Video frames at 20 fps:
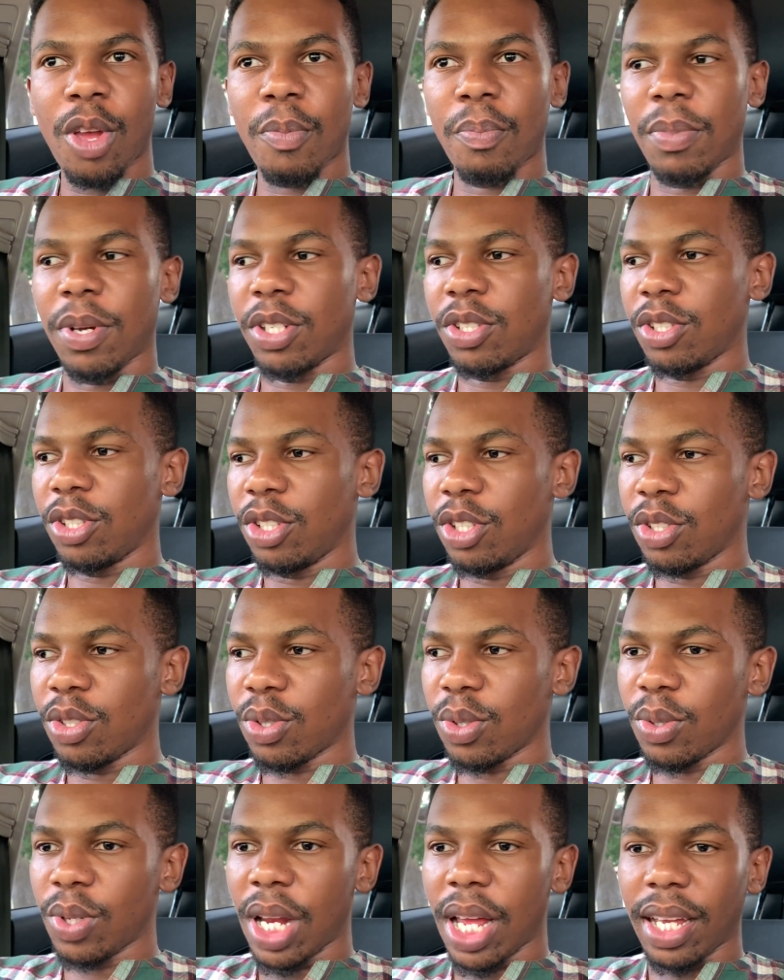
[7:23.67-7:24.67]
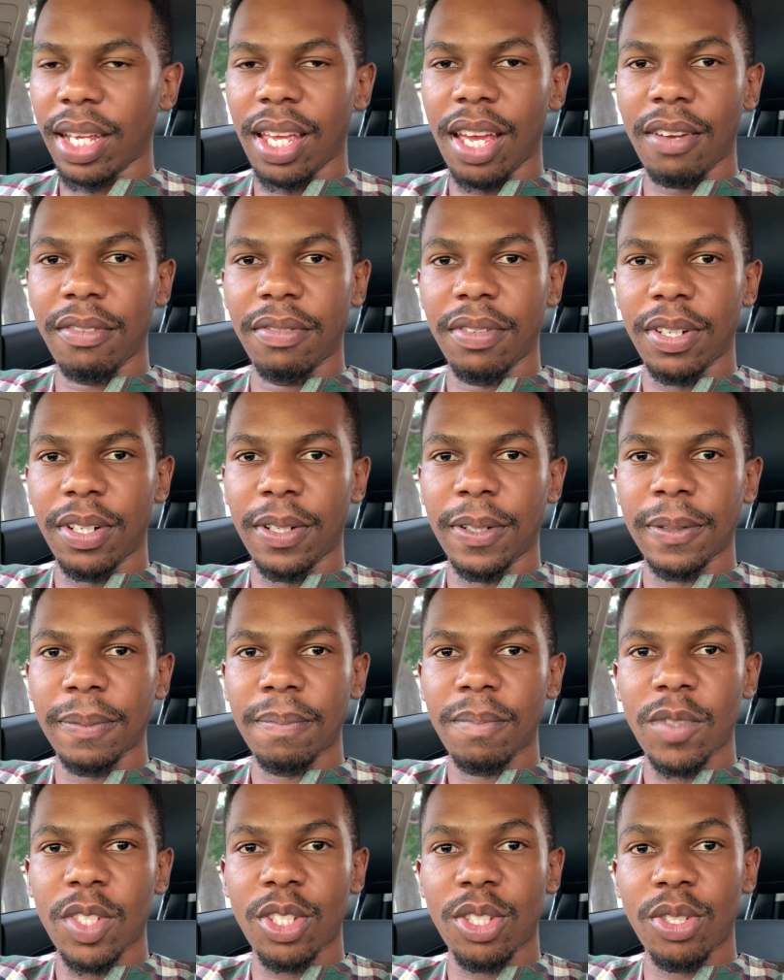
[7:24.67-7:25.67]
But you need to like have a
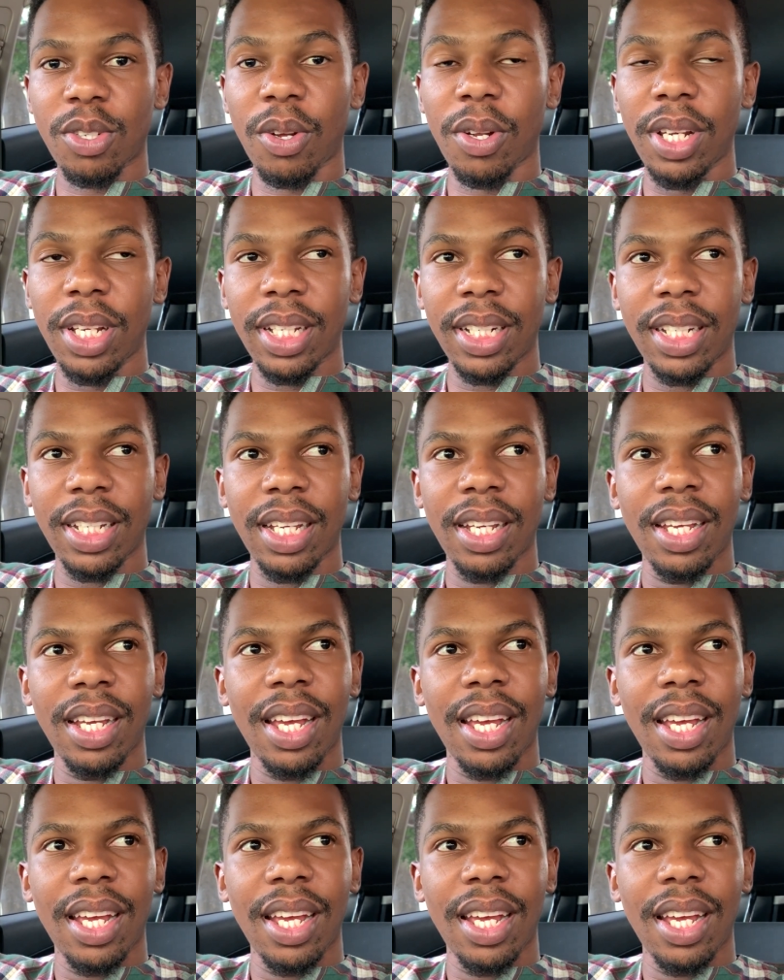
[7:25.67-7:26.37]
solid